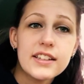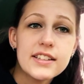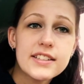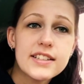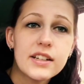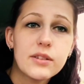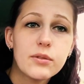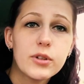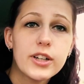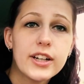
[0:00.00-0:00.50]
He's
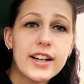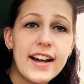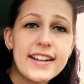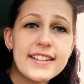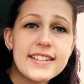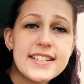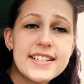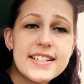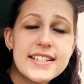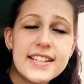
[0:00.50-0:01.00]
done work
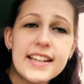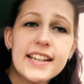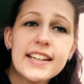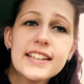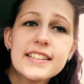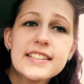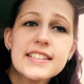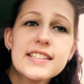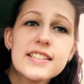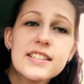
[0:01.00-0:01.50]
at
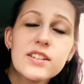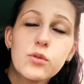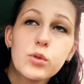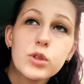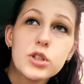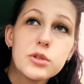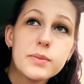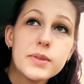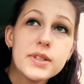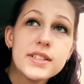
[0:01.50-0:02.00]
6,
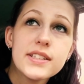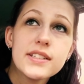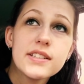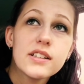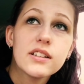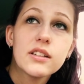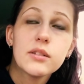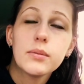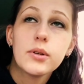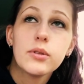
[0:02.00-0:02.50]
which means he's
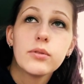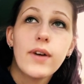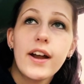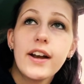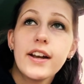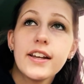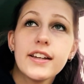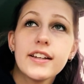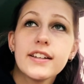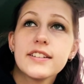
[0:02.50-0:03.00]
not gonna be
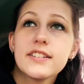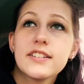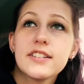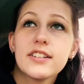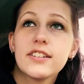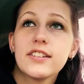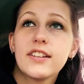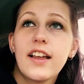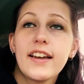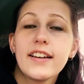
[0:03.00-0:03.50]
ready
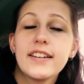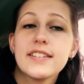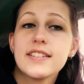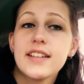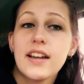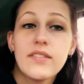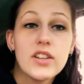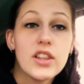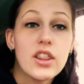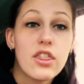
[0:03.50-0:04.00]
until like
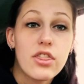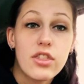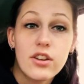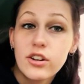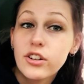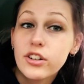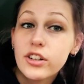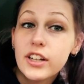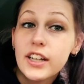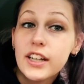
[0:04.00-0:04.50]

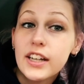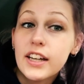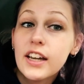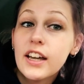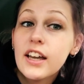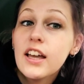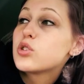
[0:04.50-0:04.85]
7.30.